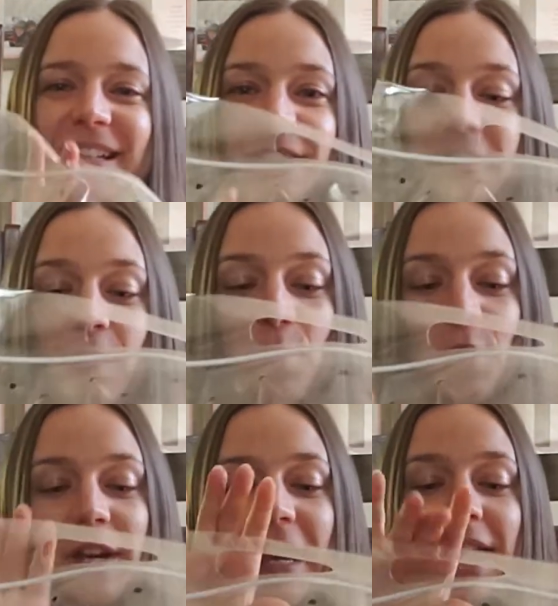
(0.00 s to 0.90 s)
Some
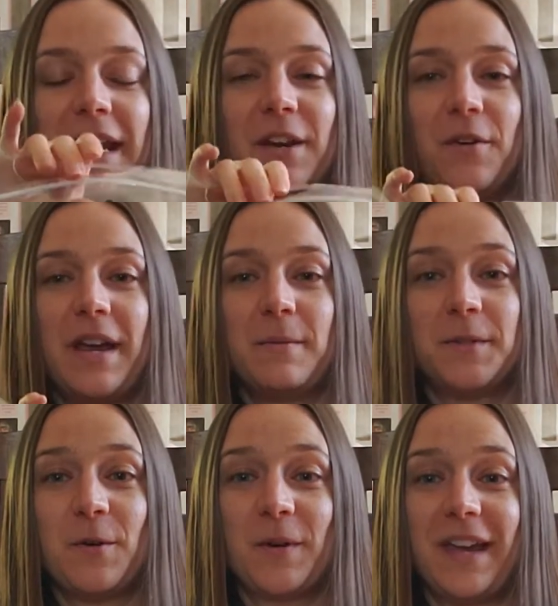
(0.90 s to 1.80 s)
organic
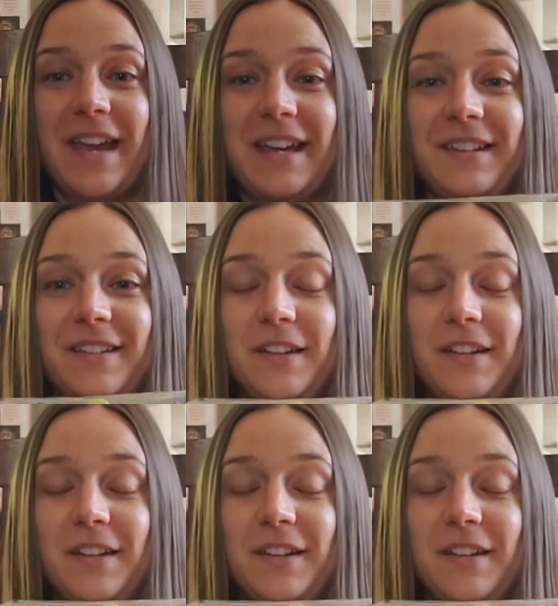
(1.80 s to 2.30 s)
grapes. Okay,